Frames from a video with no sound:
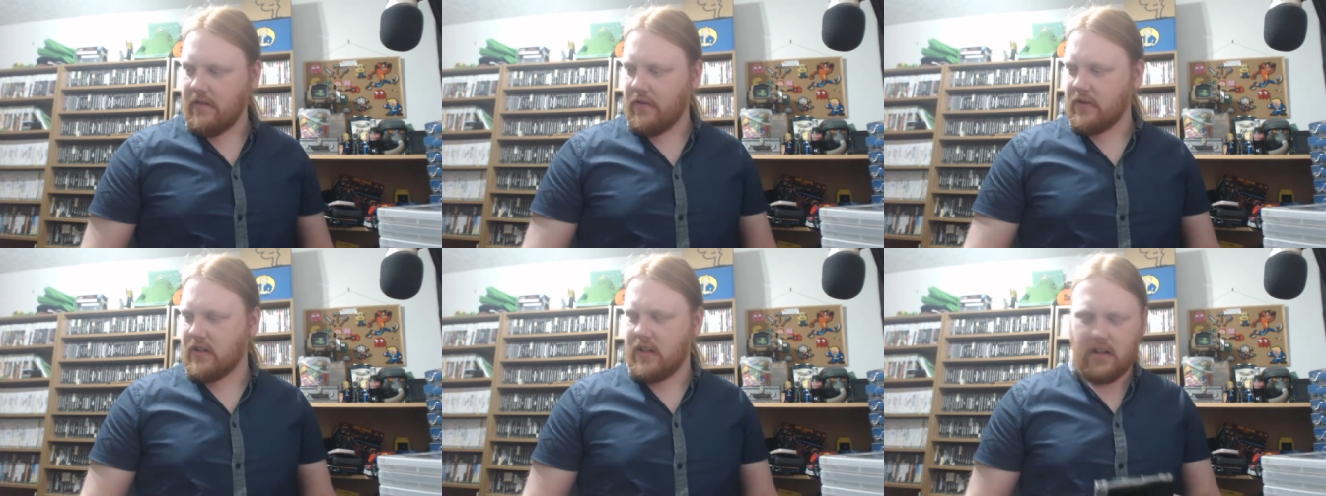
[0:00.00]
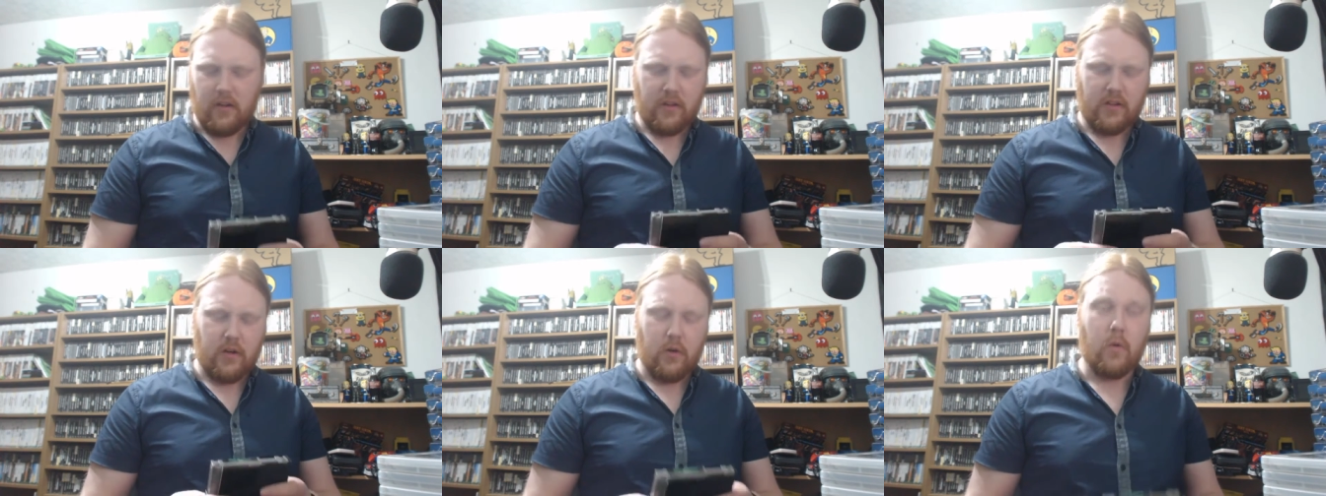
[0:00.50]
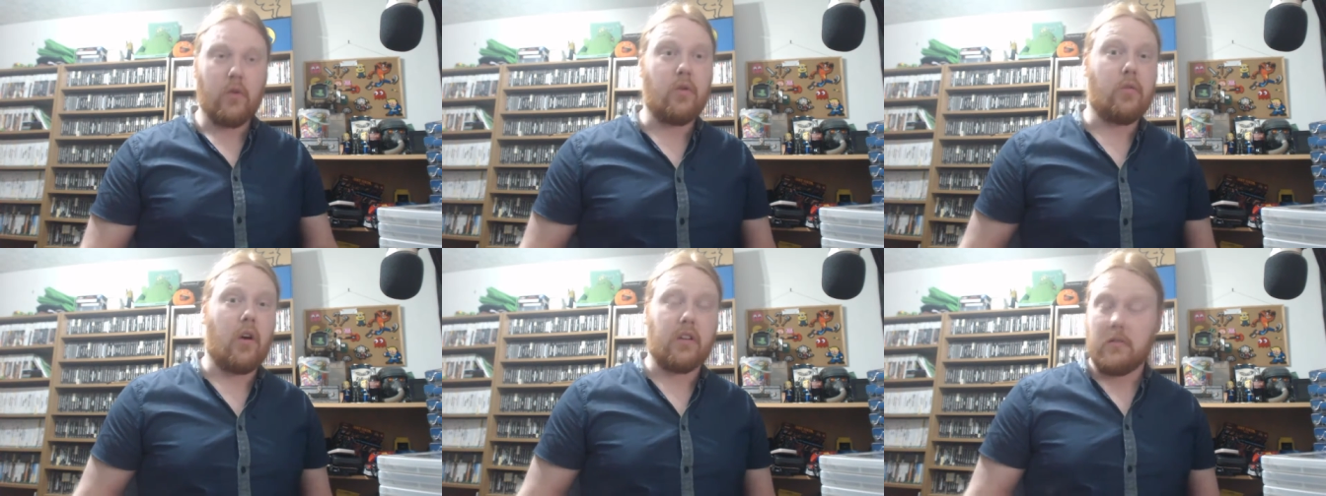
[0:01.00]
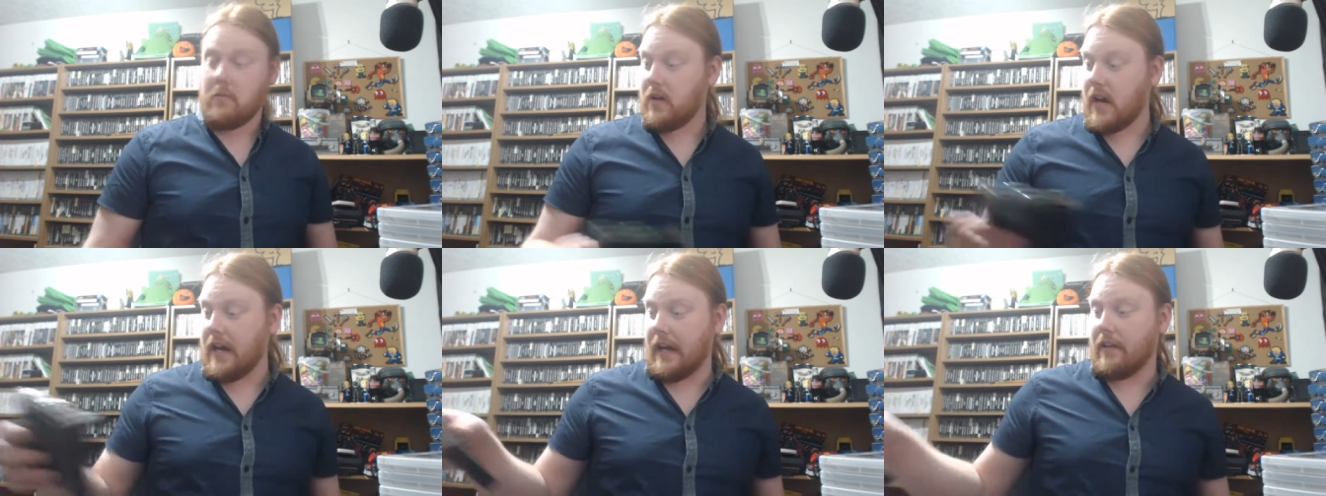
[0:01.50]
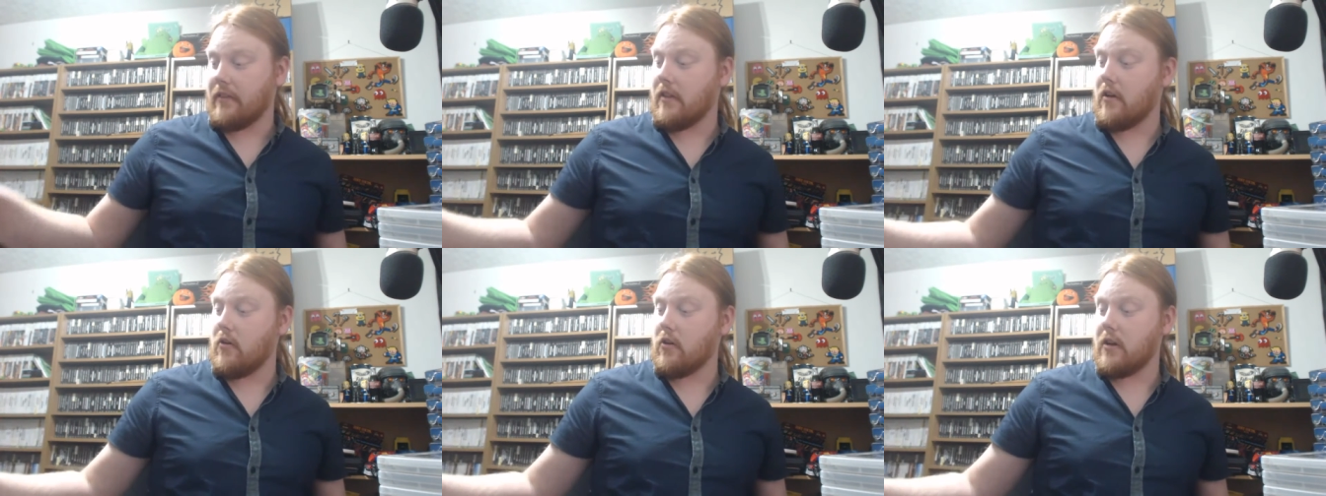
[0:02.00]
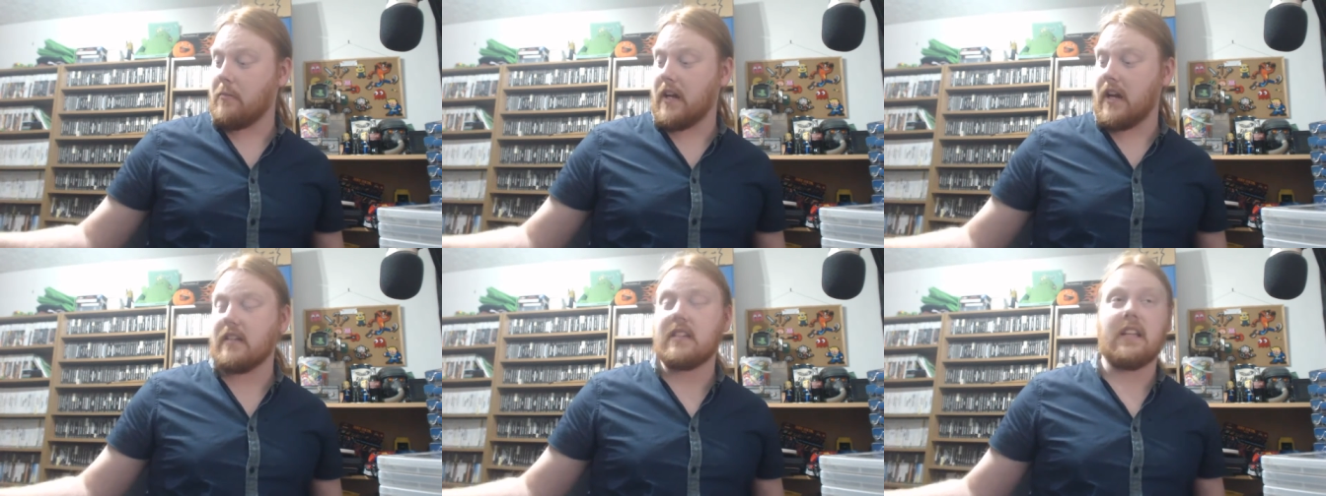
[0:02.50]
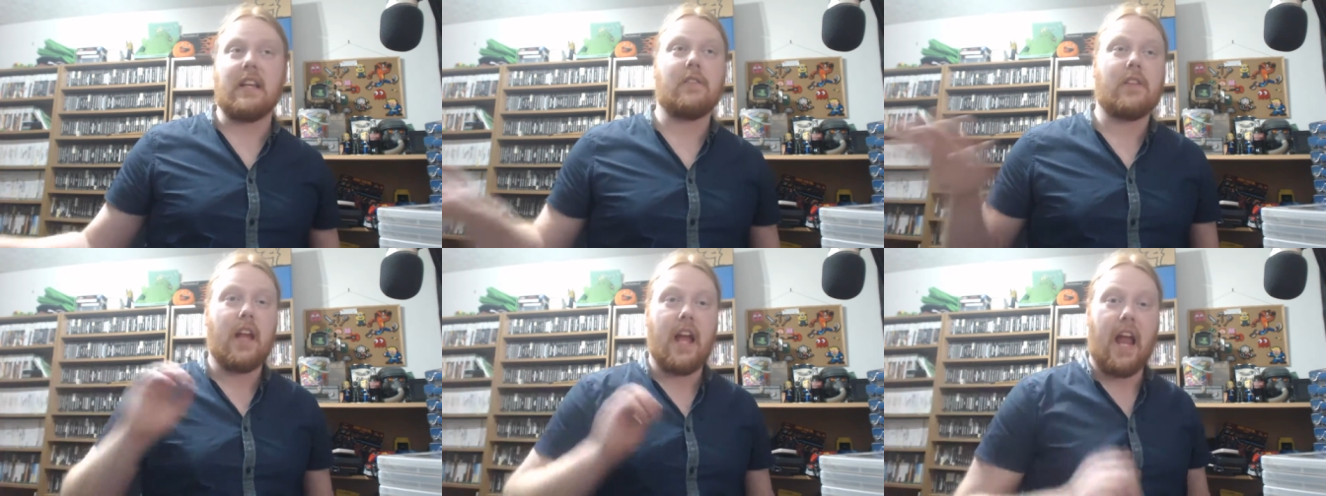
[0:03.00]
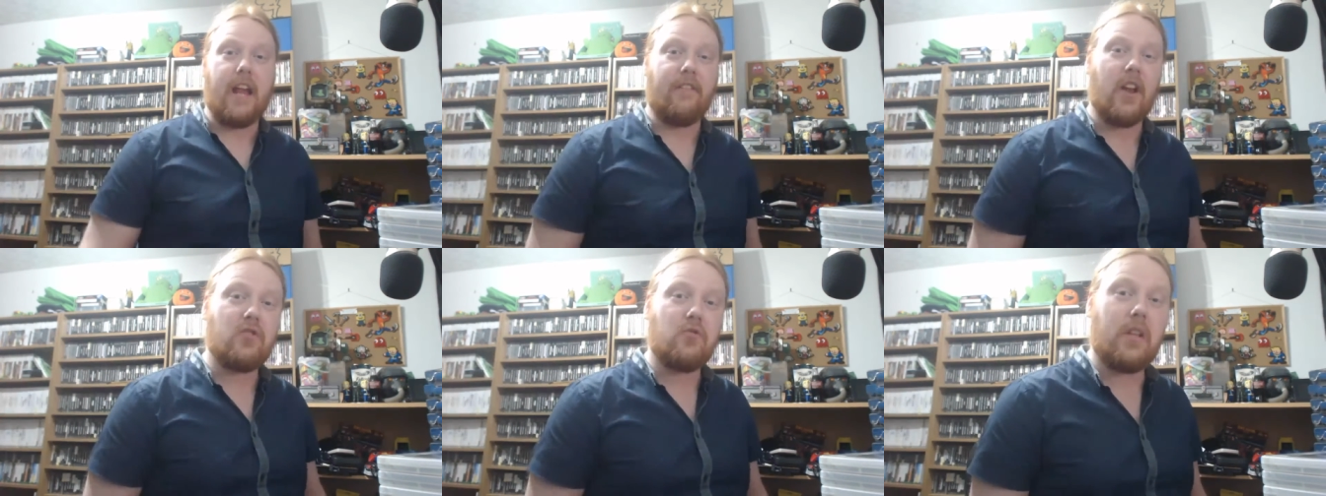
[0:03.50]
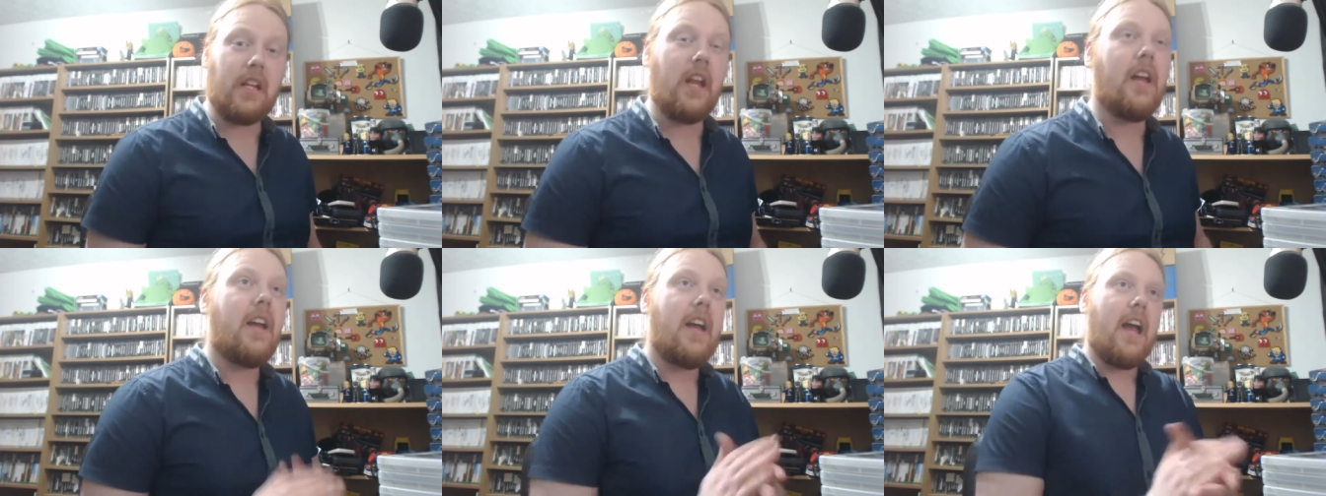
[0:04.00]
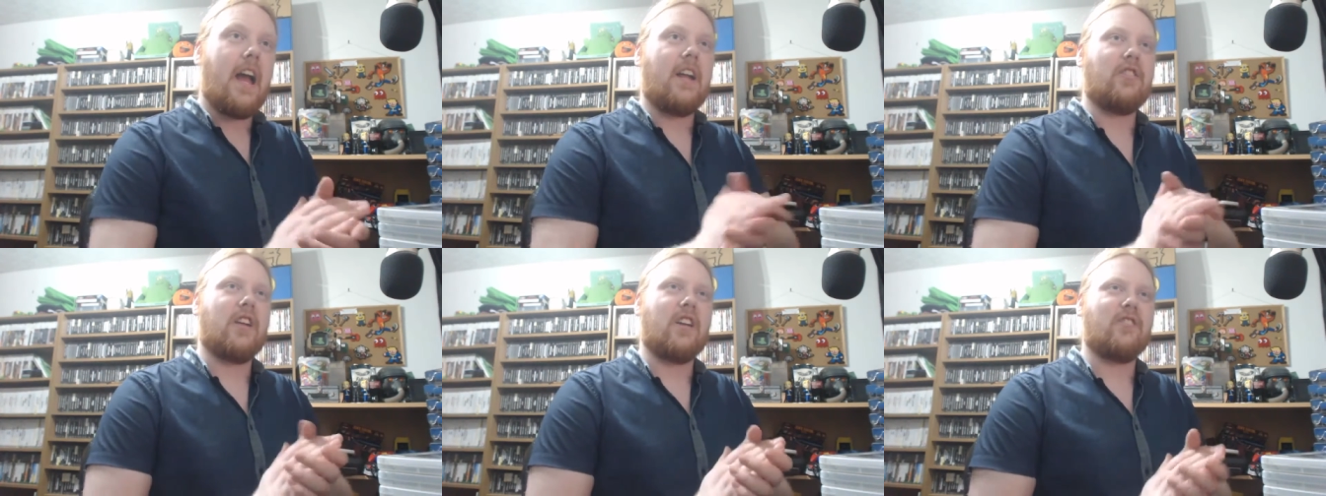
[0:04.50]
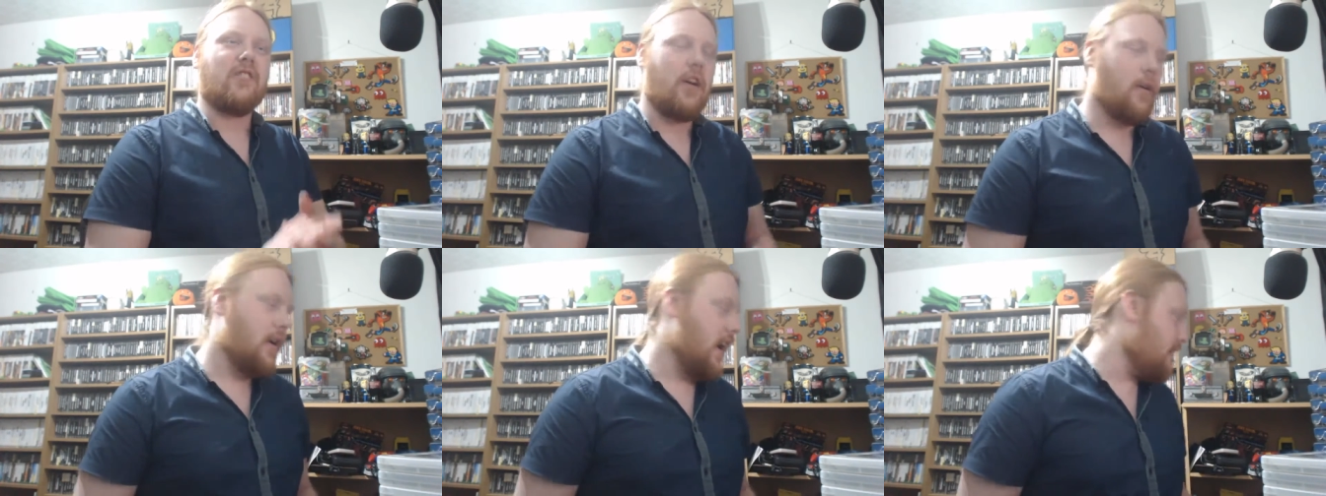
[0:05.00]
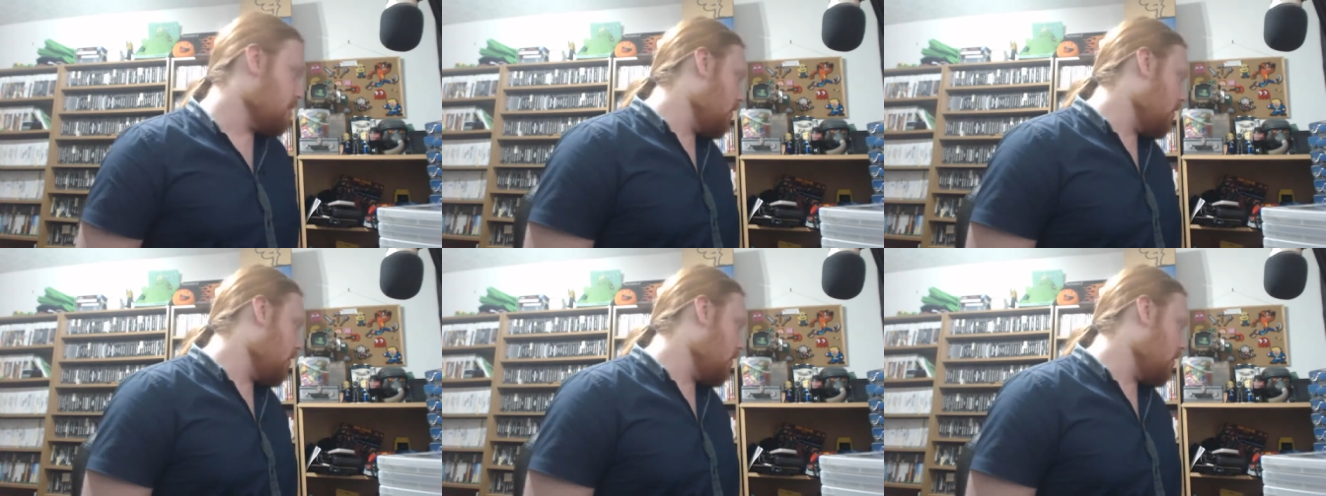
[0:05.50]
Fortunately, the other two do not. But hey, they're all going to be getting sleeves eventually. As you guys should know, I've